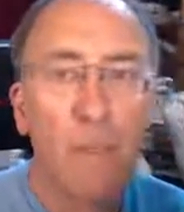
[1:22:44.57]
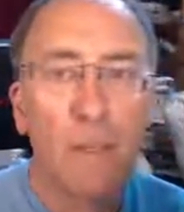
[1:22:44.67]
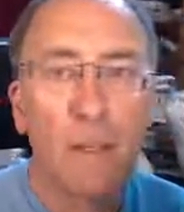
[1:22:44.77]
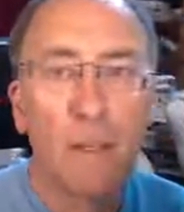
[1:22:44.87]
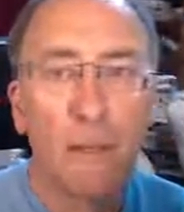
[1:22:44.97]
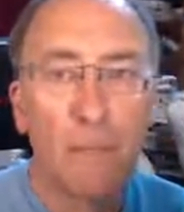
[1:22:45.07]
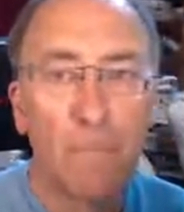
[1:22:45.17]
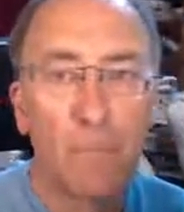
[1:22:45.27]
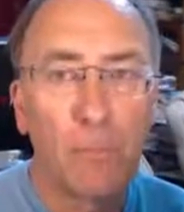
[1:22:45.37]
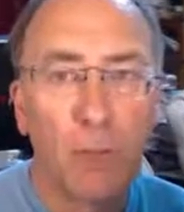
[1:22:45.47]

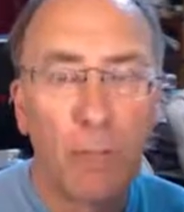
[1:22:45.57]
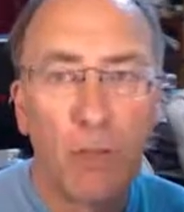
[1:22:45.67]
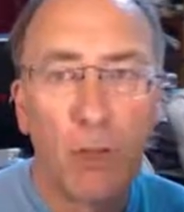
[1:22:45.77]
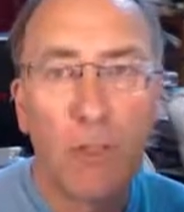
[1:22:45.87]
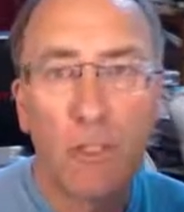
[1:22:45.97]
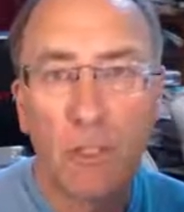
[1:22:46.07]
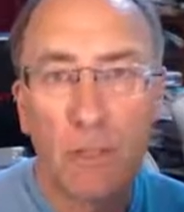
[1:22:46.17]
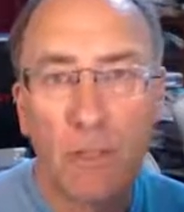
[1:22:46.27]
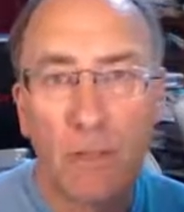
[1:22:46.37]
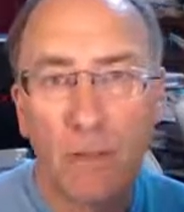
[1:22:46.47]
The difficulty has
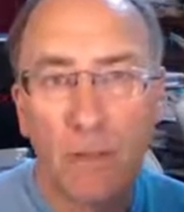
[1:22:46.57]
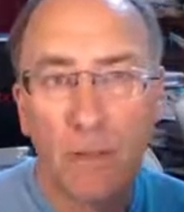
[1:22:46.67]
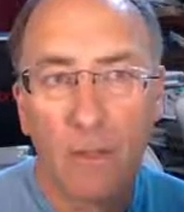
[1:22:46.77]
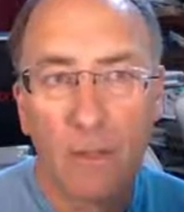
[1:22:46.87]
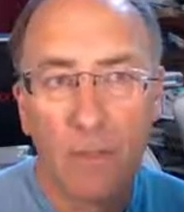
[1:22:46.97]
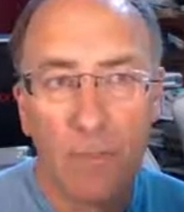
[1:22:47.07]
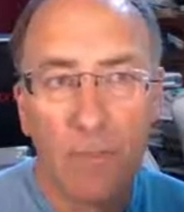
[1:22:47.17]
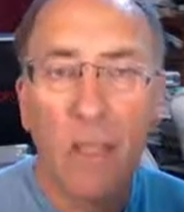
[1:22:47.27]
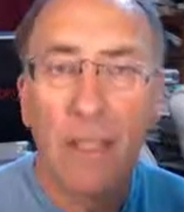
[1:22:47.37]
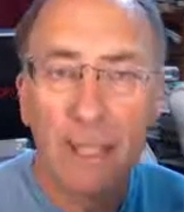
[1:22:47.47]
been the
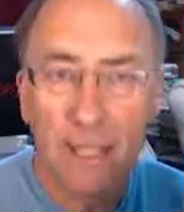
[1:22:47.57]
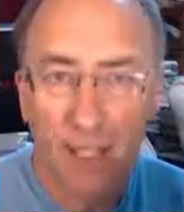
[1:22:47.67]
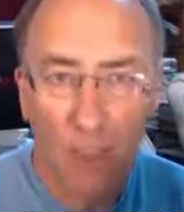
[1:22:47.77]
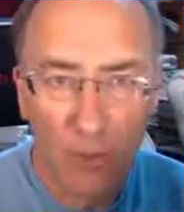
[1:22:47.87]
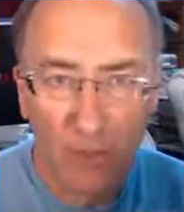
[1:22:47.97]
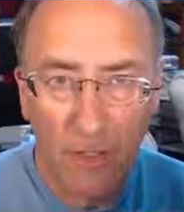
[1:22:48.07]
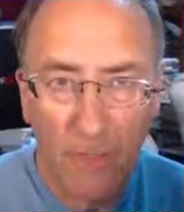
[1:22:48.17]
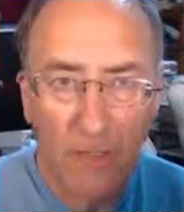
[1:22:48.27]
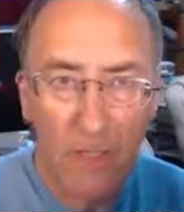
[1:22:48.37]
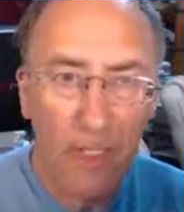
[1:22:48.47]
policing of it,
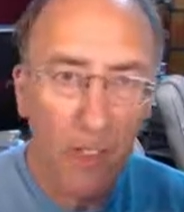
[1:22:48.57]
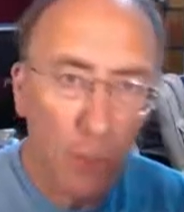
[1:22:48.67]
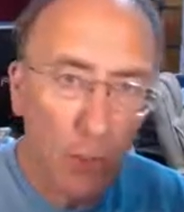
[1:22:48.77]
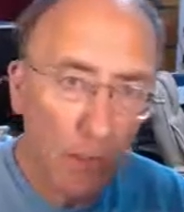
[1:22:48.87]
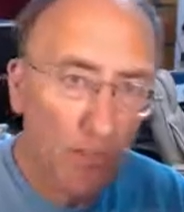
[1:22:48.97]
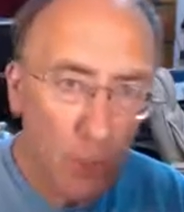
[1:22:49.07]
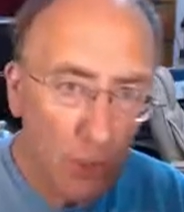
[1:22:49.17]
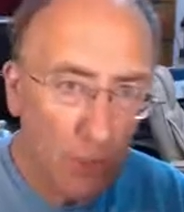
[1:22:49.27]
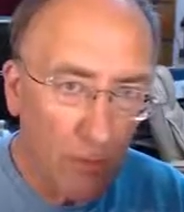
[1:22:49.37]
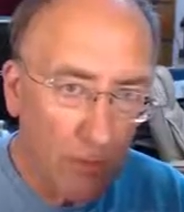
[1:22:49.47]
the encryption
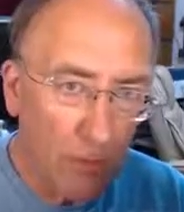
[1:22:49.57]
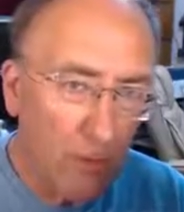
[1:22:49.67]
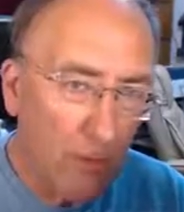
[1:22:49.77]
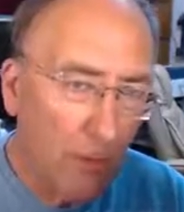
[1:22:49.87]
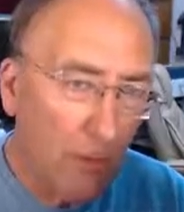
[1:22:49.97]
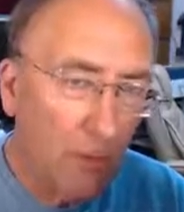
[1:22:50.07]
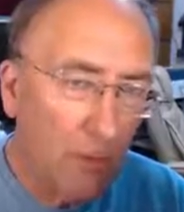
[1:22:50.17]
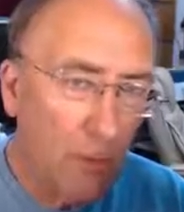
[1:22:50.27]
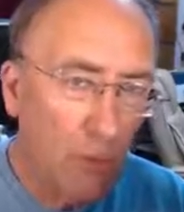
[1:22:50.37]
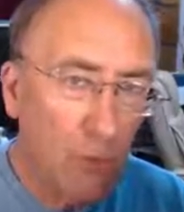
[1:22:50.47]
of it, the
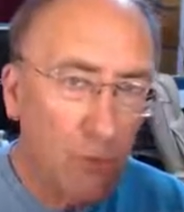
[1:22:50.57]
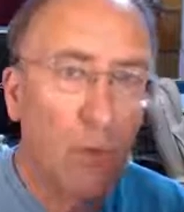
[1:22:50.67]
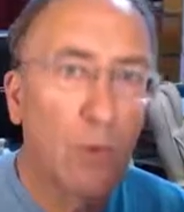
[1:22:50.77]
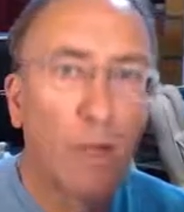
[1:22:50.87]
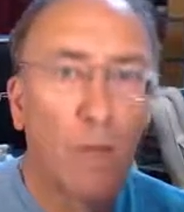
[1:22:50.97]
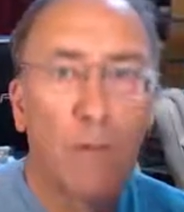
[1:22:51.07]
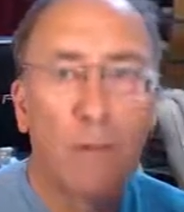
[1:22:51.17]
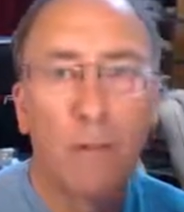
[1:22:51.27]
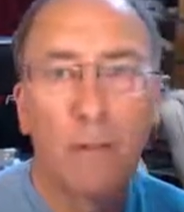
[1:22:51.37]
controlling of it.